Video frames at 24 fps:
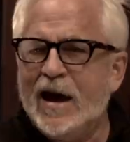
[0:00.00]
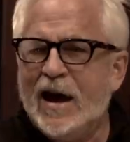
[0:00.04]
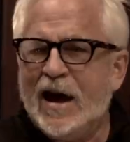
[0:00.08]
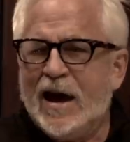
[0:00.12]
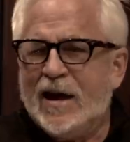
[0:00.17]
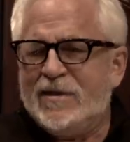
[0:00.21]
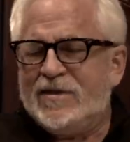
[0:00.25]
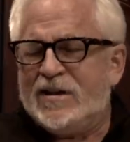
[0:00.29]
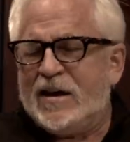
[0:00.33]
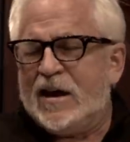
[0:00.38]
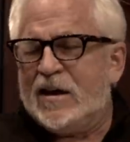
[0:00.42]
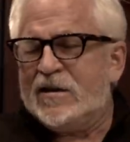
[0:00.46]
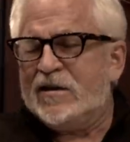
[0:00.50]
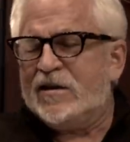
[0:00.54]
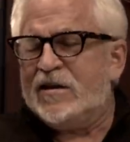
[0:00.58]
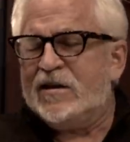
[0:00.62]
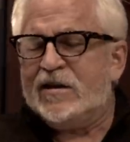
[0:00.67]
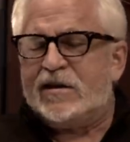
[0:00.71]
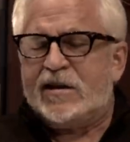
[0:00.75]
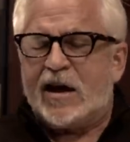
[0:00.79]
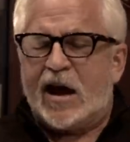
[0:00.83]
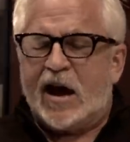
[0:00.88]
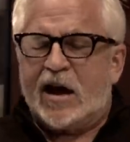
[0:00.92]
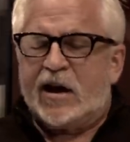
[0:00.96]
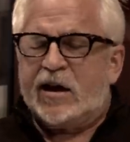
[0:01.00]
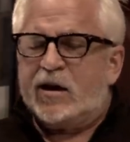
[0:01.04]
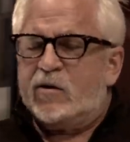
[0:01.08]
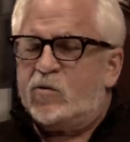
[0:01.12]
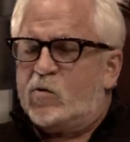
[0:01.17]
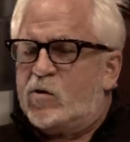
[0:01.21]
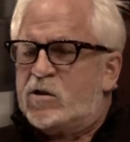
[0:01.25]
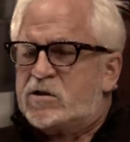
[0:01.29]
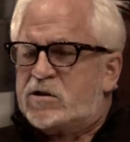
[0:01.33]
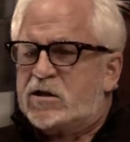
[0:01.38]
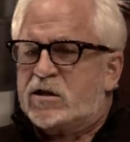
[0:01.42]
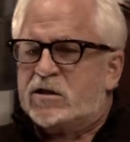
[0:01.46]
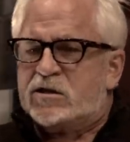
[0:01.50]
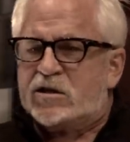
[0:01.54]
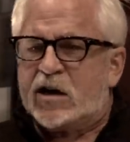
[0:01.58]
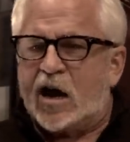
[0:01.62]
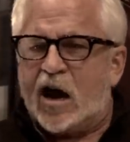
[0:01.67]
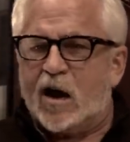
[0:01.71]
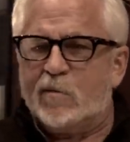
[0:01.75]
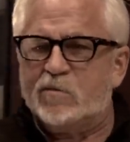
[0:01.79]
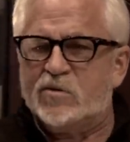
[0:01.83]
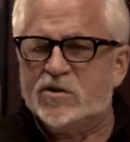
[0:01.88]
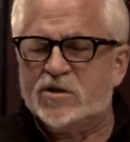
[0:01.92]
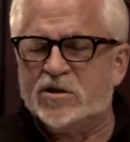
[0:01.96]
at the end of the day, it was his
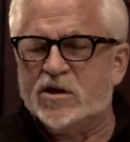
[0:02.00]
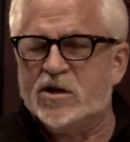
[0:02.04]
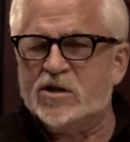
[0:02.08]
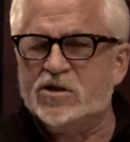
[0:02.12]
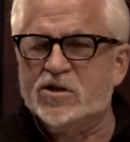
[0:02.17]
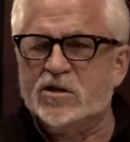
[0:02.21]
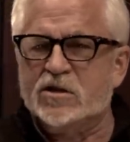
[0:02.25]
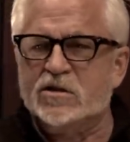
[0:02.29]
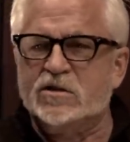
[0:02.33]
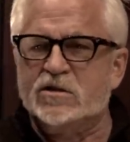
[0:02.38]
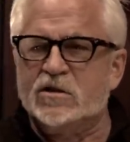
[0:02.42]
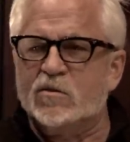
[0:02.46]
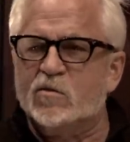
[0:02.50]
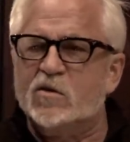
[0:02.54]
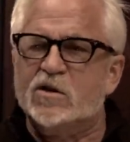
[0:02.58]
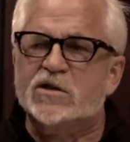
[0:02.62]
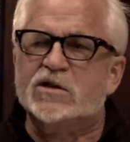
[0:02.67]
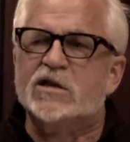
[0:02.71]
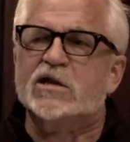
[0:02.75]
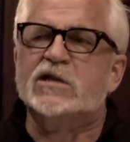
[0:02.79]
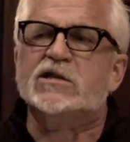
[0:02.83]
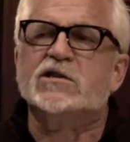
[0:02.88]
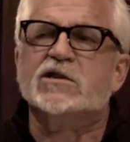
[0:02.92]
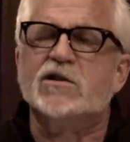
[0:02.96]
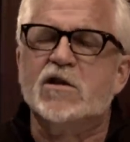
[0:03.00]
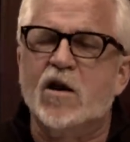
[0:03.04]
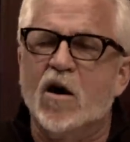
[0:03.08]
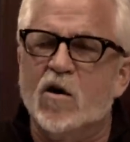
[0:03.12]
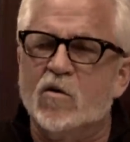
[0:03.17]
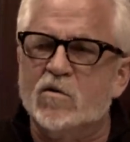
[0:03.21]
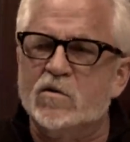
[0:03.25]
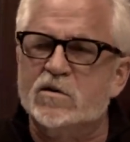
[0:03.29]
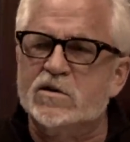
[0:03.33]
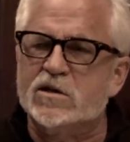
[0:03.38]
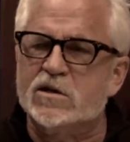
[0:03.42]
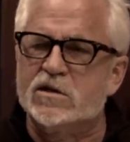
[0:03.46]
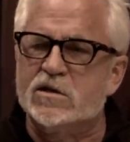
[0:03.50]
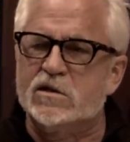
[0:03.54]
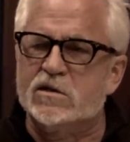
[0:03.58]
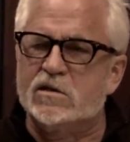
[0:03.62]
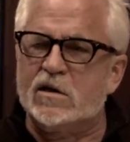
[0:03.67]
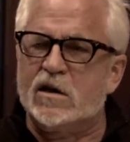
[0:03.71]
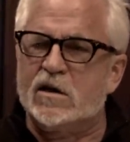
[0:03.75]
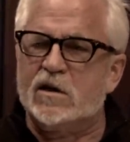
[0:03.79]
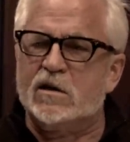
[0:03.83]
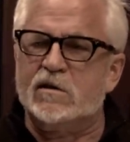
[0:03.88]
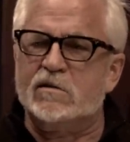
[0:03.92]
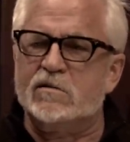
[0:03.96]
compositions, it was his notes,
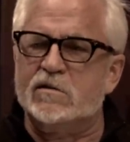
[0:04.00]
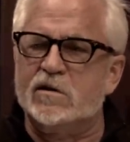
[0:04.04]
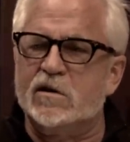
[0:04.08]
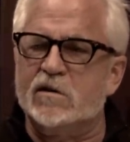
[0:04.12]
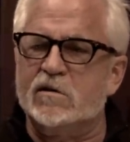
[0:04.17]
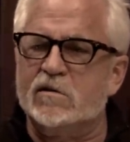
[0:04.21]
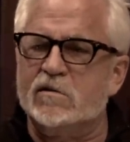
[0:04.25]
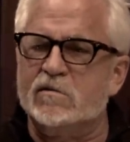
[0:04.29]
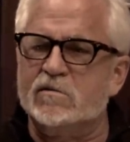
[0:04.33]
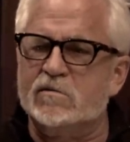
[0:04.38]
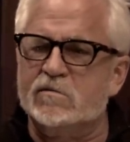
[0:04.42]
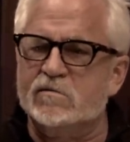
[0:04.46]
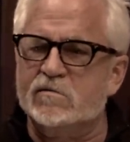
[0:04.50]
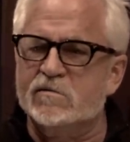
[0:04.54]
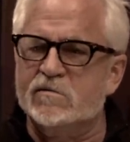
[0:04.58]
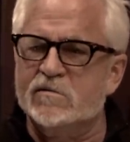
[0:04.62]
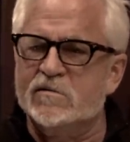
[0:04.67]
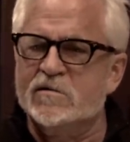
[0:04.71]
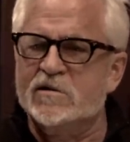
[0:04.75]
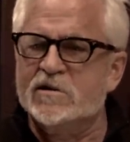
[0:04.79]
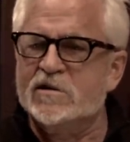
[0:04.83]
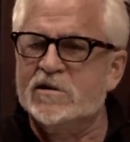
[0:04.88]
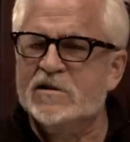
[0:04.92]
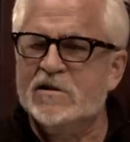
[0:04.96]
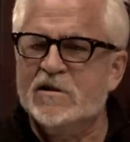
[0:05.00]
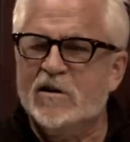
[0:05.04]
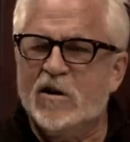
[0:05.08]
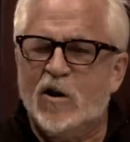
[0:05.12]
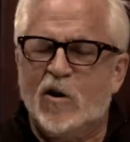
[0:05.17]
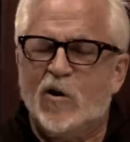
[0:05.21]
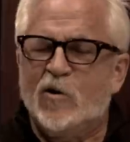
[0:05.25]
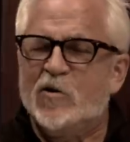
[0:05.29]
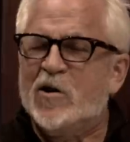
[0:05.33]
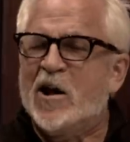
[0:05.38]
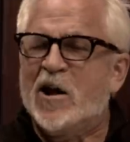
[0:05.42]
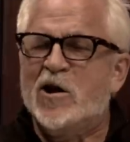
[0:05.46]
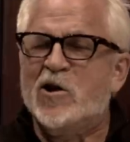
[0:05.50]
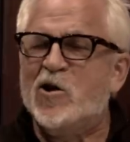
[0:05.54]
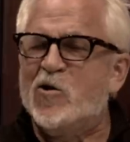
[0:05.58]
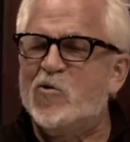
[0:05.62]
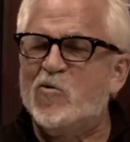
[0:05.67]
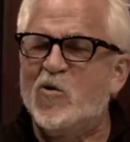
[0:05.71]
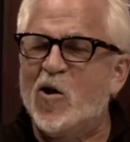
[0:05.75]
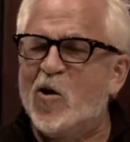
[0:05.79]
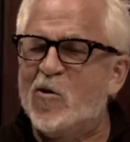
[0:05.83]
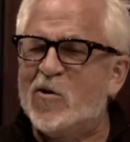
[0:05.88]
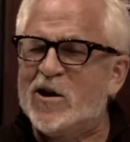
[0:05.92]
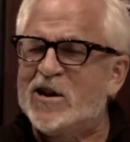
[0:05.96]
the, the all that
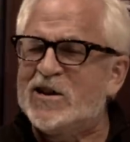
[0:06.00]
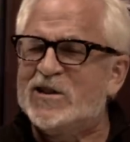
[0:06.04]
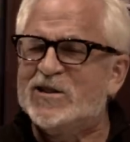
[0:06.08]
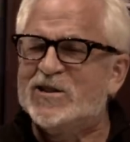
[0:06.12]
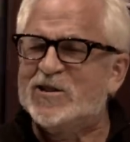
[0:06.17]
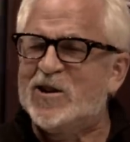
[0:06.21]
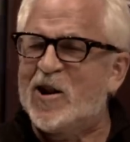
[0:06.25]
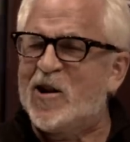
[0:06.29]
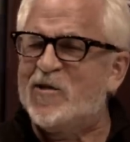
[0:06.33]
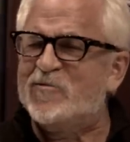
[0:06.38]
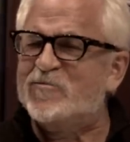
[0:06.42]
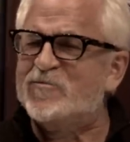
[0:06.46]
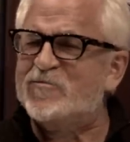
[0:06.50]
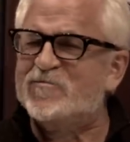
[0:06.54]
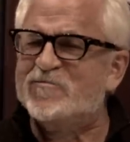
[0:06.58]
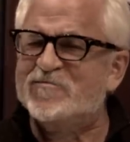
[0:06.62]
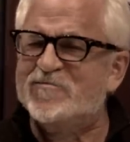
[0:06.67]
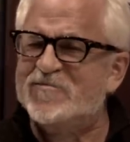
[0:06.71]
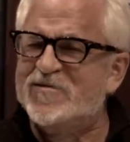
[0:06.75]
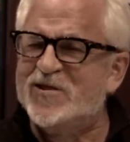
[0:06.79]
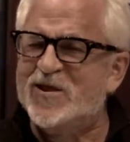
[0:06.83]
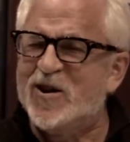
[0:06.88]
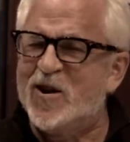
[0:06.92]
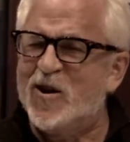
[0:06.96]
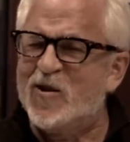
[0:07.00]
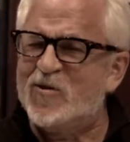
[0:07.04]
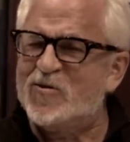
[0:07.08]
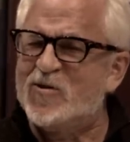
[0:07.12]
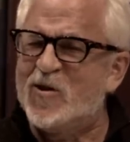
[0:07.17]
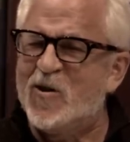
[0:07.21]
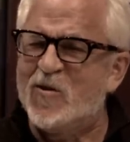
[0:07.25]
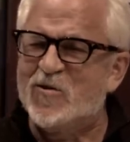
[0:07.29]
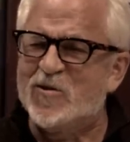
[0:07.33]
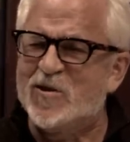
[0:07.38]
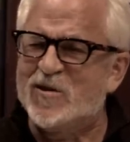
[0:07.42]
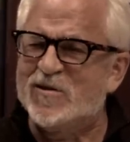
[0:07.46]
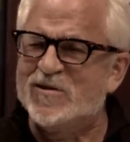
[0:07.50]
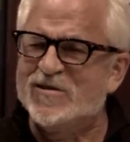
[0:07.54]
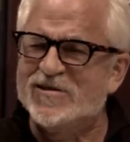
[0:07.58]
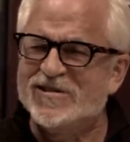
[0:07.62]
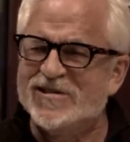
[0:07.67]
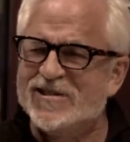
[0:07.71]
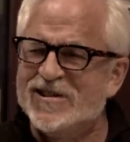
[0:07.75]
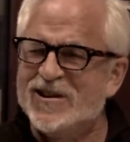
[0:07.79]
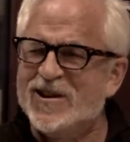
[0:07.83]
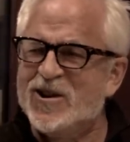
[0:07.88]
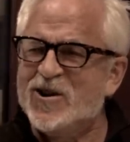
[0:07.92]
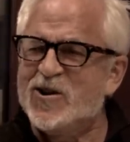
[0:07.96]
heroic stuff, you know, going to
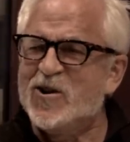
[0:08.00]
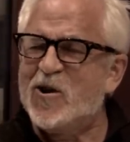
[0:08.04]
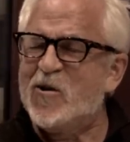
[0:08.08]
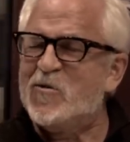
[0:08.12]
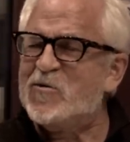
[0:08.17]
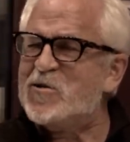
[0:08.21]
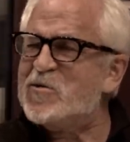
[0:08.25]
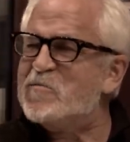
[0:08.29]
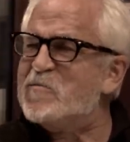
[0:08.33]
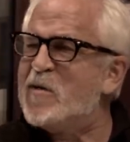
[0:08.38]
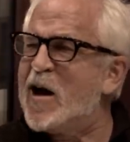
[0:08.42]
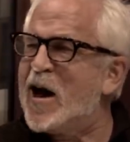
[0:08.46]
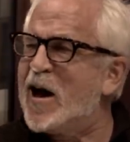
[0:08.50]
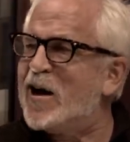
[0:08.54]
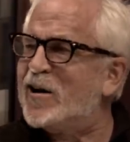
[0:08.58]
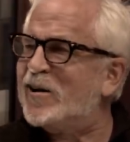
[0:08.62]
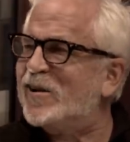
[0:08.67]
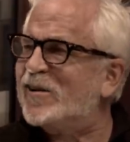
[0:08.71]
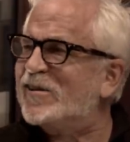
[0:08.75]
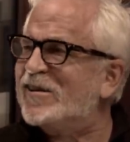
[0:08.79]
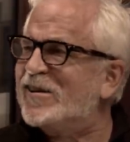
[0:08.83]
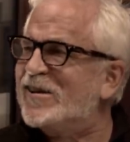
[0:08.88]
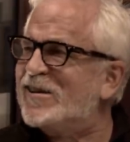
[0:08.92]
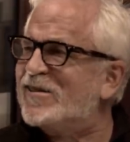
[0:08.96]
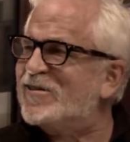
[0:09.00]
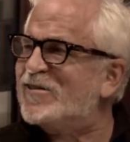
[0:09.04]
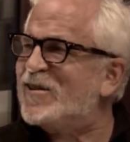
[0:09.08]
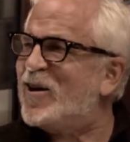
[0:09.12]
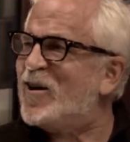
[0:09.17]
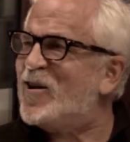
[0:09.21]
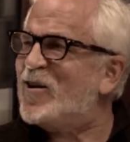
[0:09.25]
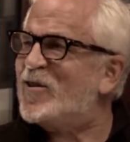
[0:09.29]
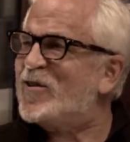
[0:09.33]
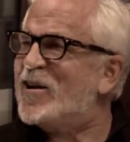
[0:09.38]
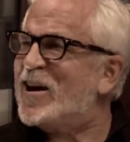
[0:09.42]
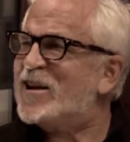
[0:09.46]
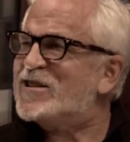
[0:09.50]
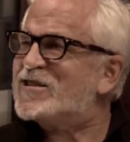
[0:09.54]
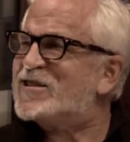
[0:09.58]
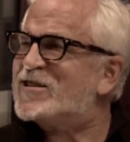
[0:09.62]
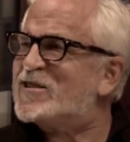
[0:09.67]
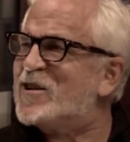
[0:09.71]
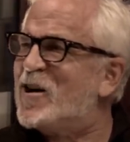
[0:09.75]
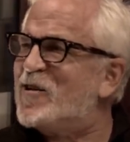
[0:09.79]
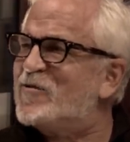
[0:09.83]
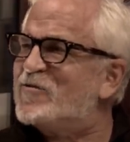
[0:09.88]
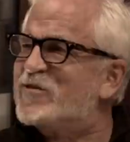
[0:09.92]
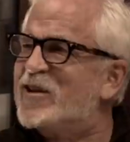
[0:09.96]
going to battle, all that
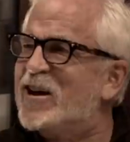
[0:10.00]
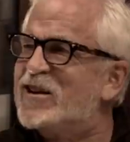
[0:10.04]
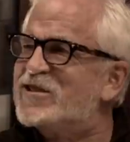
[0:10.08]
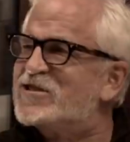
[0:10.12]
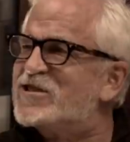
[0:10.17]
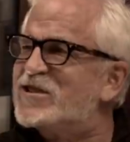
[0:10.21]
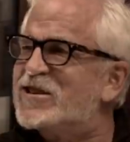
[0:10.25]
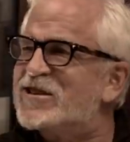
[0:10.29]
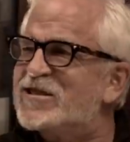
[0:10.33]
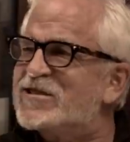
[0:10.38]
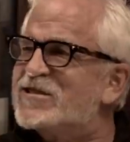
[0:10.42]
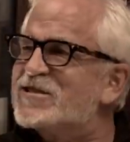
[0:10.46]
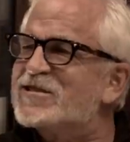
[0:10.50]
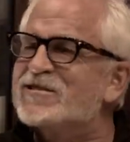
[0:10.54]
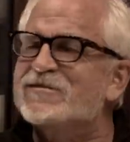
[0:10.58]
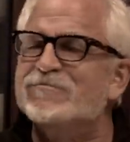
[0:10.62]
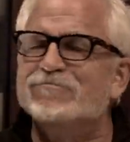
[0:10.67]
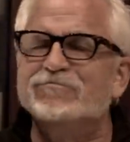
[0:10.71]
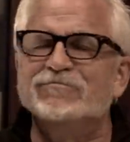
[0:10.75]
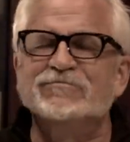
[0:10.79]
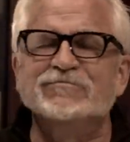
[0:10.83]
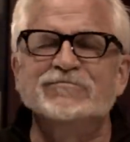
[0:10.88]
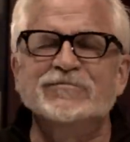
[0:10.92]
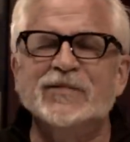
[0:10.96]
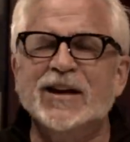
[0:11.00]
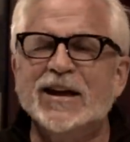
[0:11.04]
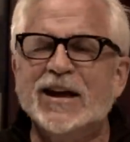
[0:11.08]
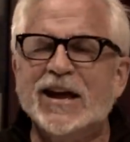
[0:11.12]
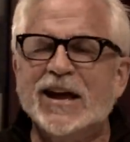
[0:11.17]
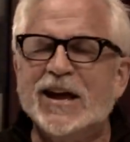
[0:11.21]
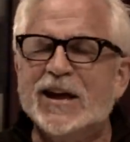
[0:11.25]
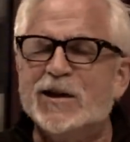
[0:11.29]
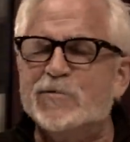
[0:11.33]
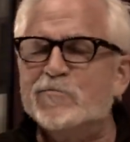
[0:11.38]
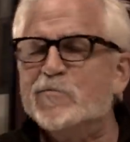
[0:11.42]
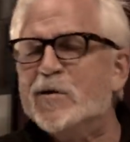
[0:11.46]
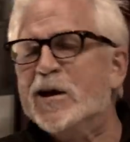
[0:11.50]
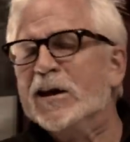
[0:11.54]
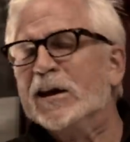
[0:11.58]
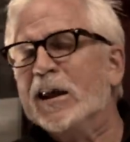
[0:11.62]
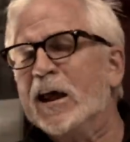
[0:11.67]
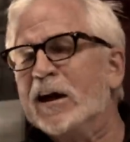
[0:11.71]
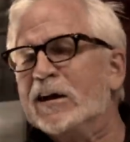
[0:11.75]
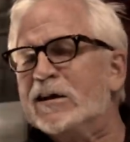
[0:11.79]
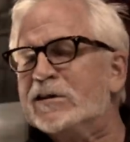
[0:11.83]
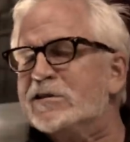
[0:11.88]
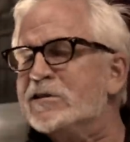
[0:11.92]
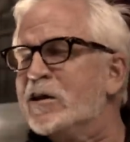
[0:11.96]
stuff that just hit me
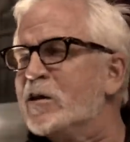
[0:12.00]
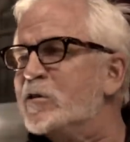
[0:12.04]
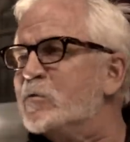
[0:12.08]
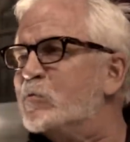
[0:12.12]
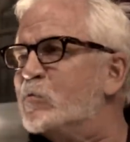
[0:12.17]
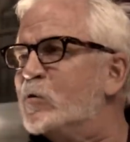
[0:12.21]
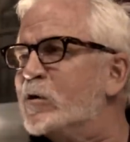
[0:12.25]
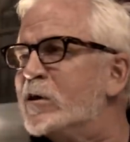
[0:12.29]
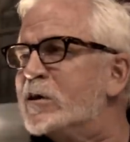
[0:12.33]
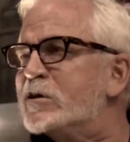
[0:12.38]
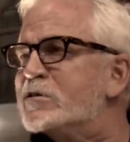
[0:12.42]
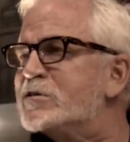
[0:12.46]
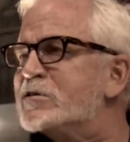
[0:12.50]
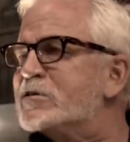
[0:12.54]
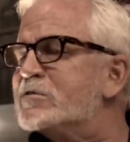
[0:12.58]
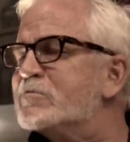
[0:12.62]
like a ton of bricks. It's